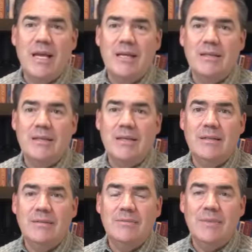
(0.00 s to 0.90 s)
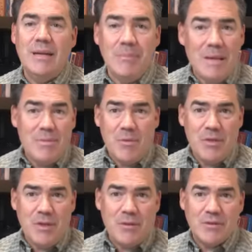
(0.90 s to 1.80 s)
and maybe
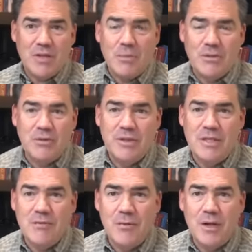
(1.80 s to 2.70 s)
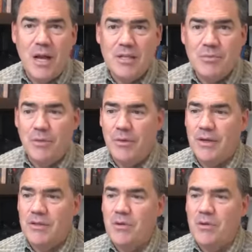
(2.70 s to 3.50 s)
we think there's opportunity for the gospel there.